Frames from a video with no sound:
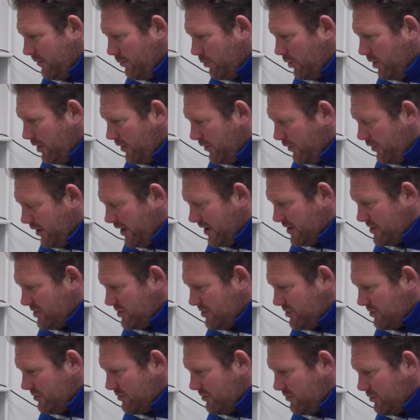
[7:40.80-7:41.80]
what a
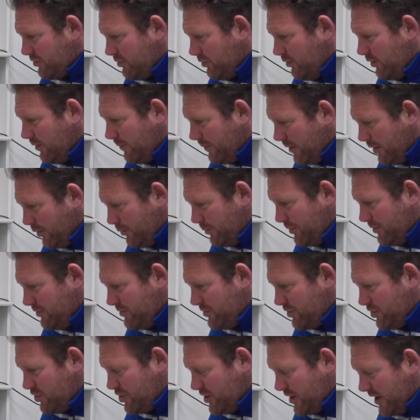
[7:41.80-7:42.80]
nice sort of
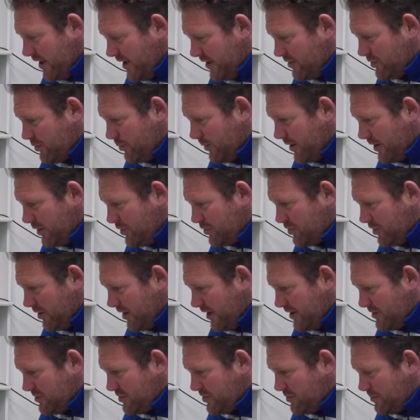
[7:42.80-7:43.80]
moment to share, to
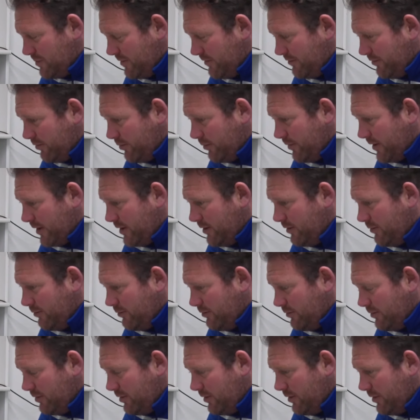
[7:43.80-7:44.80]
energise us before
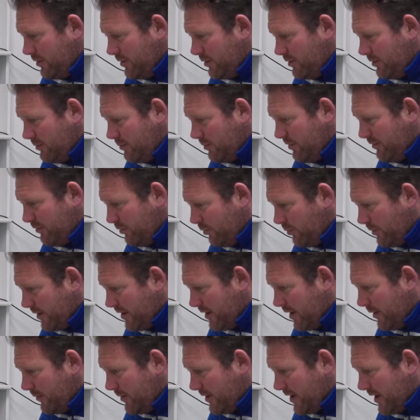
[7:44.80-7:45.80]
we
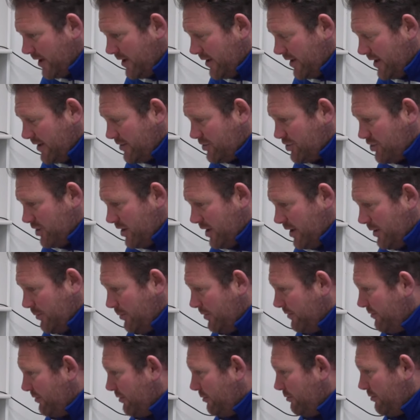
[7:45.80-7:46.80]
go again next year
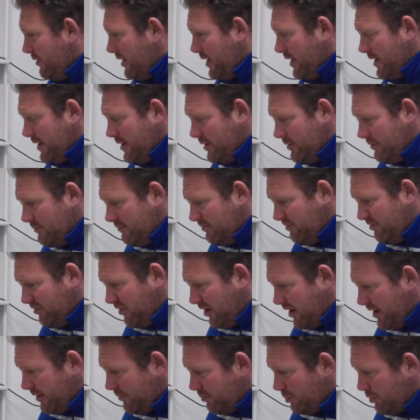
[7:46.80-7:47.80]
with a really
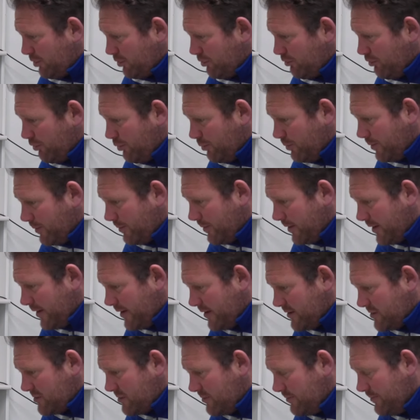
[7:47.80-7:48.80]
vibrant group of
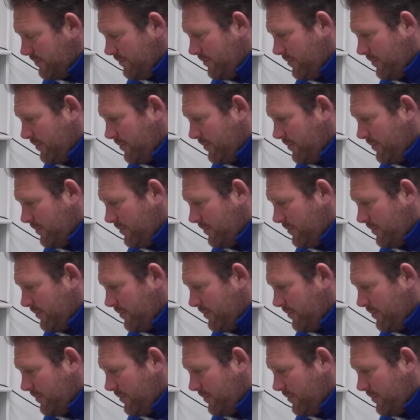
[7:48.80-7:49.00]
players.